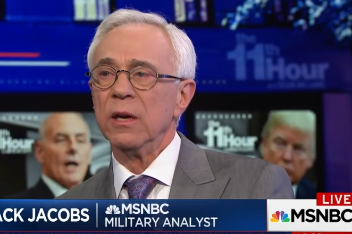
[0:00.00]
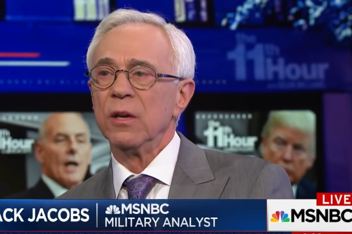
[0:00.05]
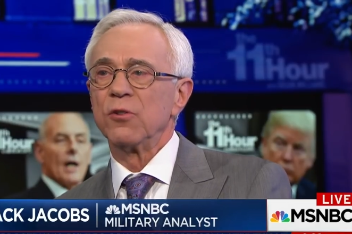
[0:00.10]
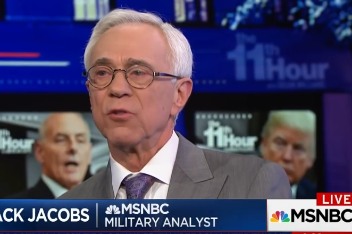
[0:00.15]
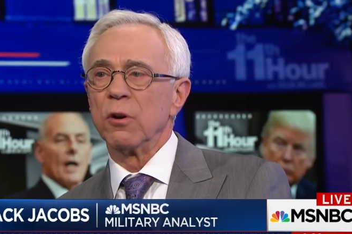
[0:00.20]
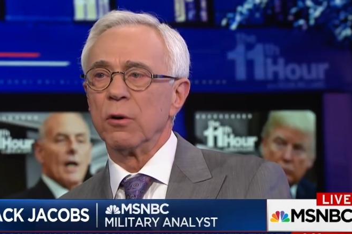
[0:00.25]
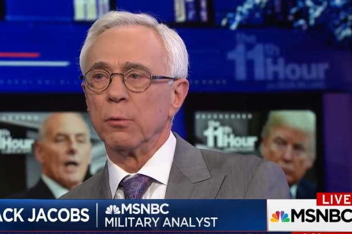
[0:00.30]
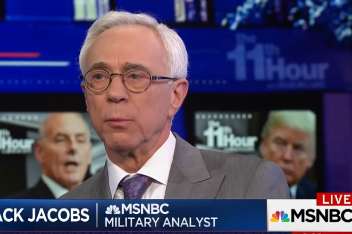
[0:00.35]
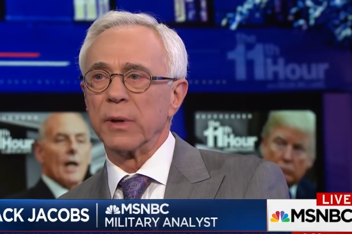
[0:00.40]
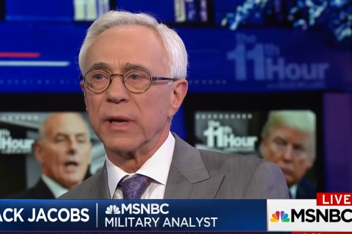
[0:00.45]

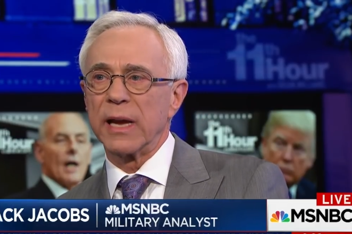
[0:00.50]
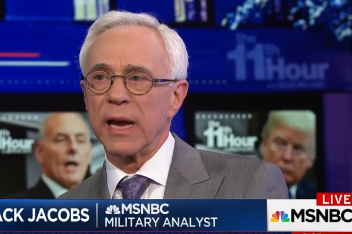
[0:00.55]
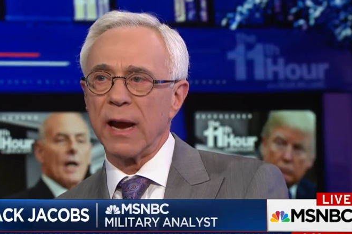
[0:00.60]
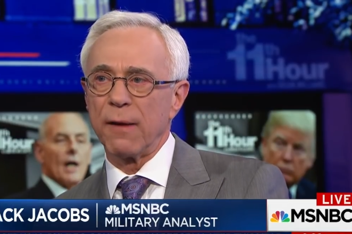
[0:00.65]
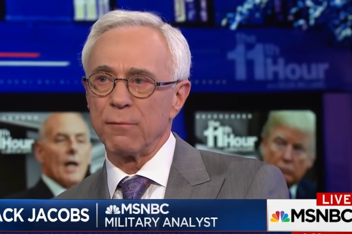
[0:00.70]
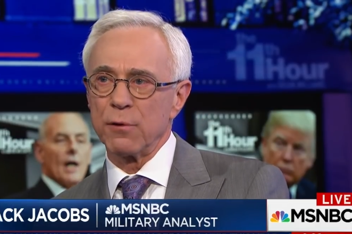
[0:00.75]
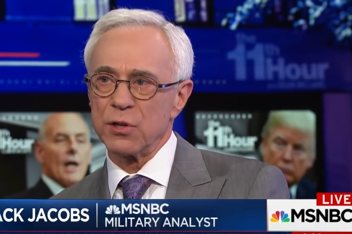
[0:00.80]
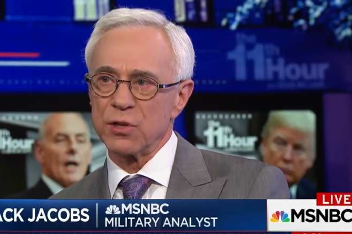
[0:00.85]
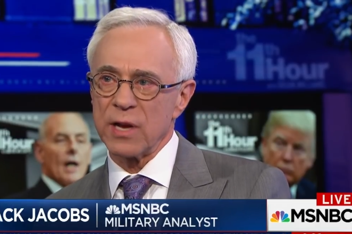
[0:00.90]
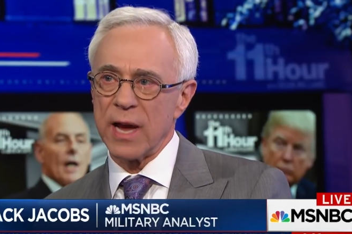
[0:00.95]
Speaker 1: General
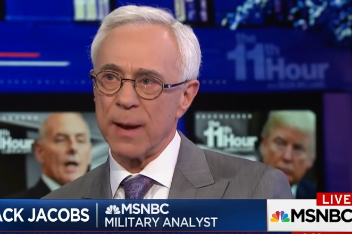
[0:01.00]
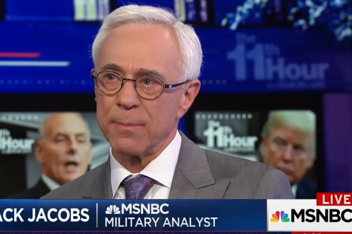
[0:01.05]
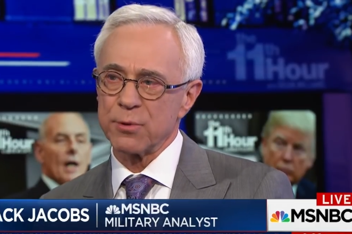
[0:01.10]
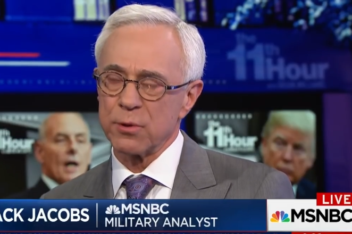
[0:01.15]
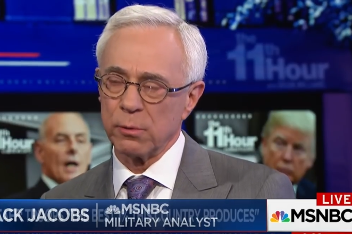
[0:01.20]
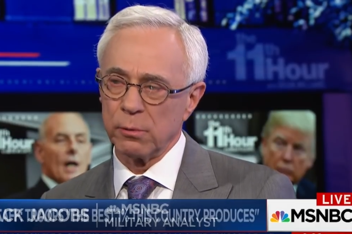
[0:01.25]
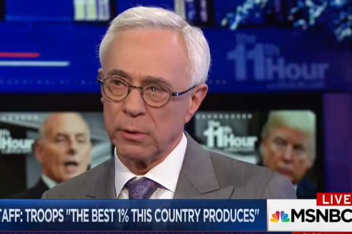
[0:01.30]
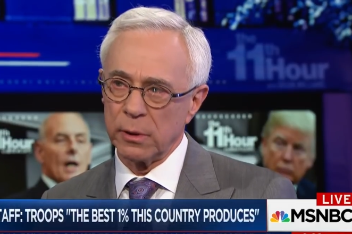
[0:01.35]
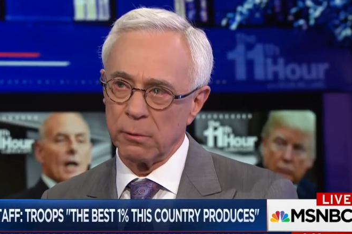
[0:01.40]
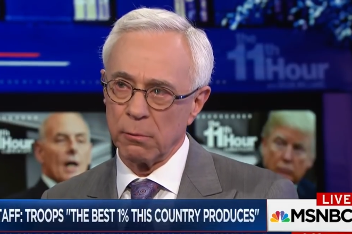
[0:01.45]
McCaffrey's
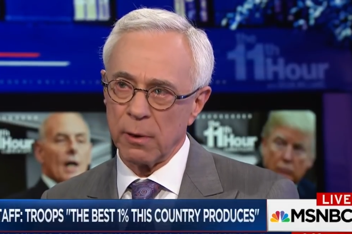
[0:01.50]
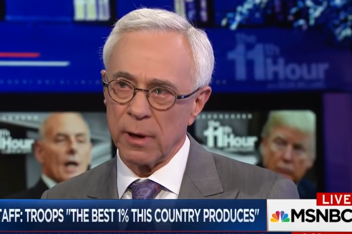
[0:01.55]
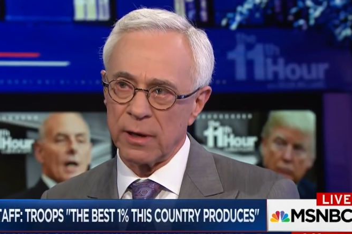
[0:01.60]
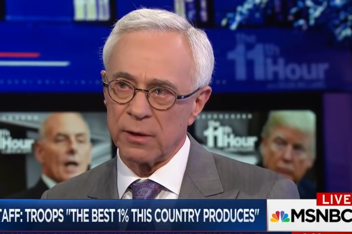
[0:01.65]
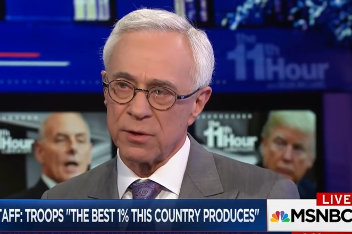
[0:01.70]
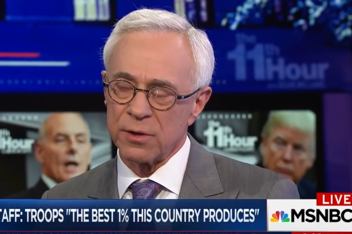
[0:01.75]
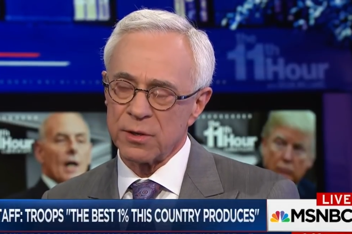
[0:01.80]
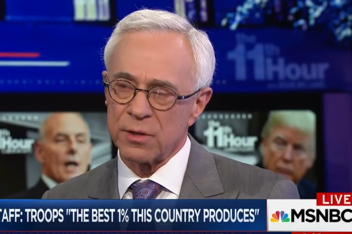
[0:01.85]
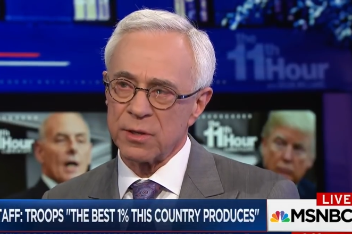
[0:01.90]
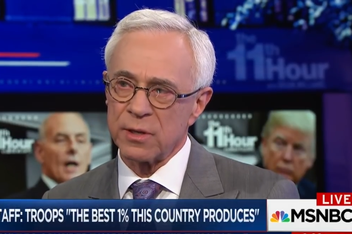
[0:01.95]
absolutely right.
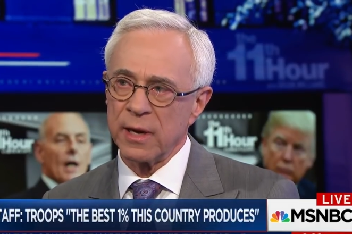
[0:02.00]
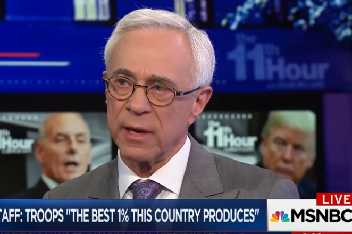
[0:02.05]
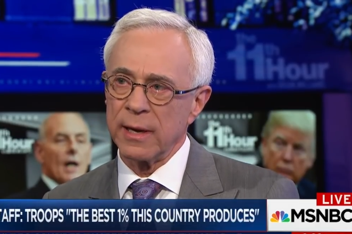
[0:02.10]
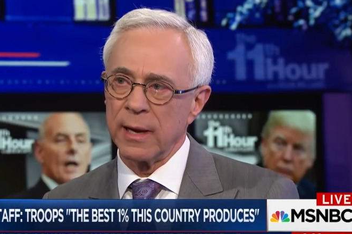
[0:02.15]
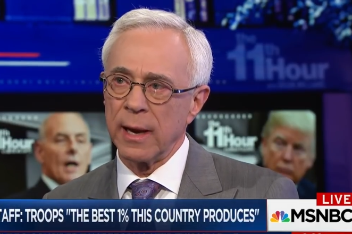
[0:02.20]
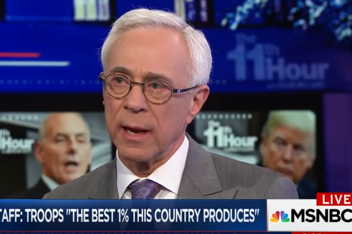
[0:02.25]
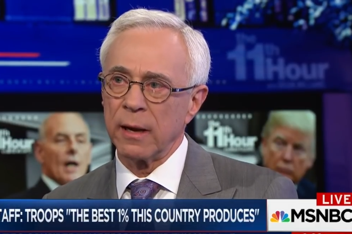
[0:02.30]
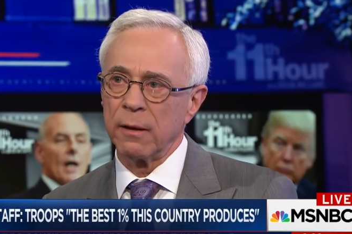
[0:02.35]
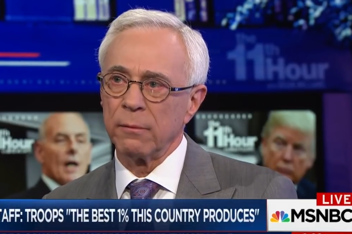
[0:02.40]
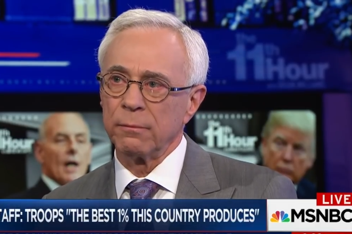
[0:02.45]
Just stay
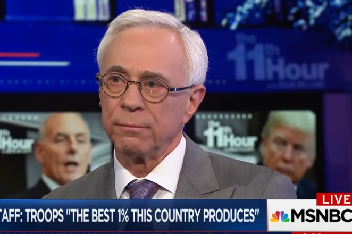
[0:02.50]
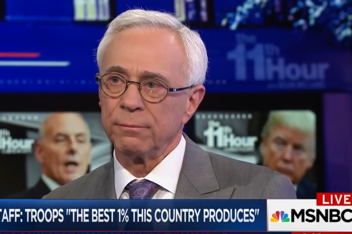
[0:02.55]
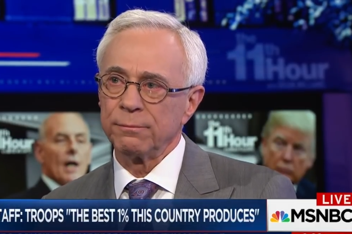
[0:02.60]
out of it.